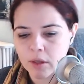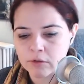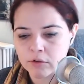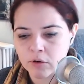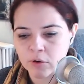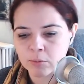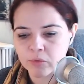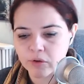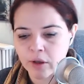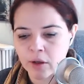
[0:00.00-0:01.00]
in
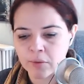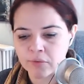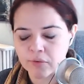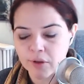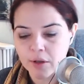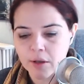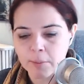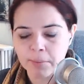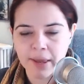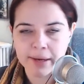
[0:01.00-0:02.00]
terms of
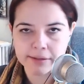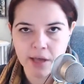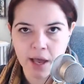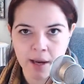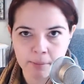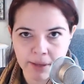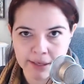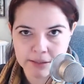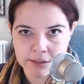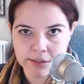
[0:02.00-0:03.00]
Planck time,
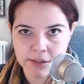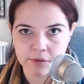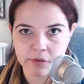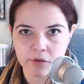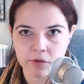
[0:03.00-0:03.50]
Planck distance, in